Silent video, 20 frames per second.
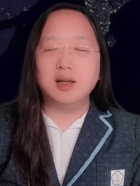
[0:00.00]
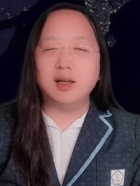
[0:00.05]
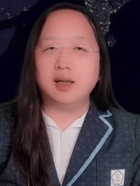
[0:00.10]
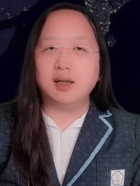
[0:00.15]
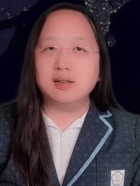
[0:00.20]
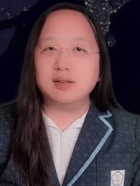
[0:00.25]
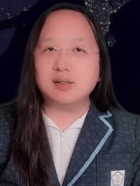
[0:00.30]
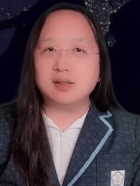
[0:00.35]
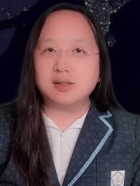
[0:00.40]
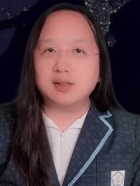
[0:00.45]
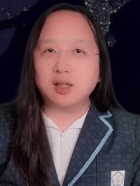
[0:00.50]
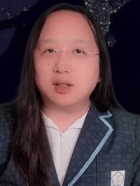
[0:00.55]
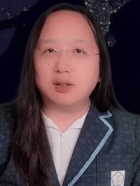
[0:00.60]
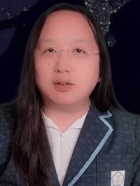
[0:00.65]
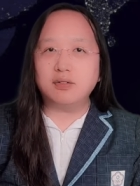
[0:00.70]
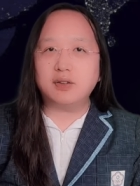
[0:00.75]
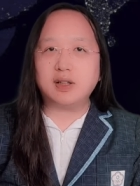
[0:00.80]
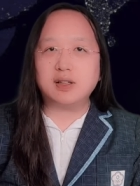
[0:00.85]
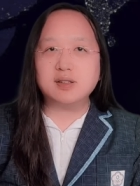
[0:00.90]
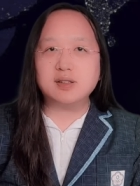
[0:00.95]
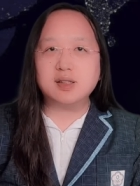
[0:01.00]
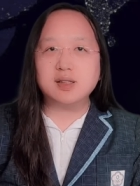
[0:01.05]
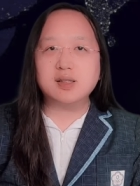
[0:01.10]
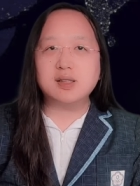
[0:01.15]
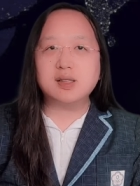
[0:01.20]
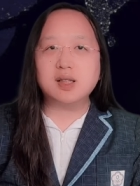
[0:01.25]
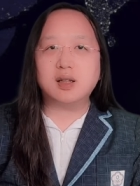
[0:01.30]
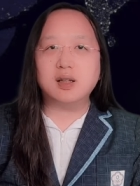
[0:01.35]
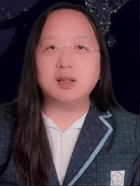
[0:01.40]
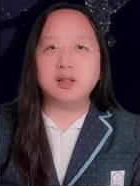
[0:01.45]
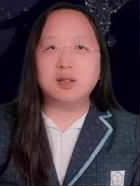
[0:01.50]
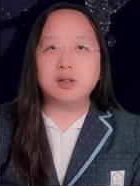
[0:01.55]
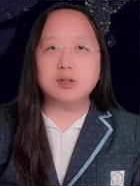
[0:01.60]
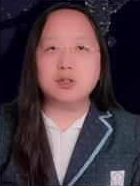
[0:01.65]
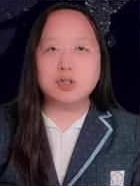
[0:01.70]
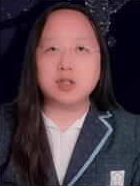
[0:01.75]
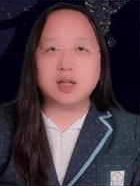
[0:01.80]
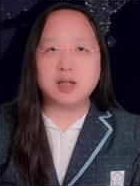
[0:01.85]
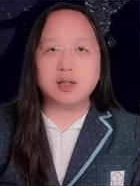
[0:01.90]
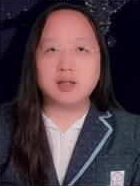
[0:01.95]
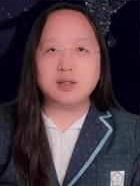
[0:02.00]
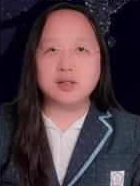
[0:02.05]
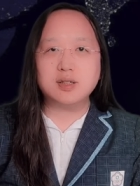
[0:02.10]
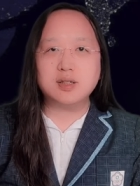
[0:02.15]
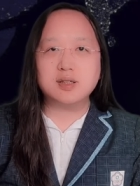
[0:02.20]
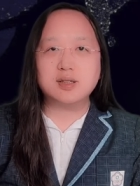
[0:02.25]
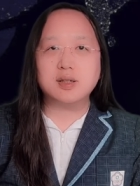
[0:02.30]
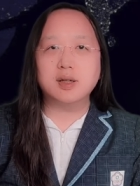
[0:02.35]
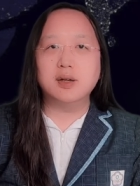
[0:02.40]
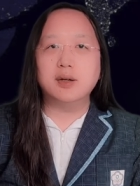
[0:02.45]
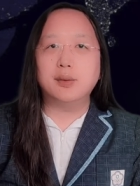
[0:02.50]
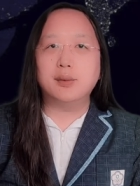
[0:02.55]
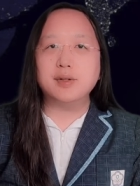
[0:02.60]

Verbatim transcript: in solving societal challenges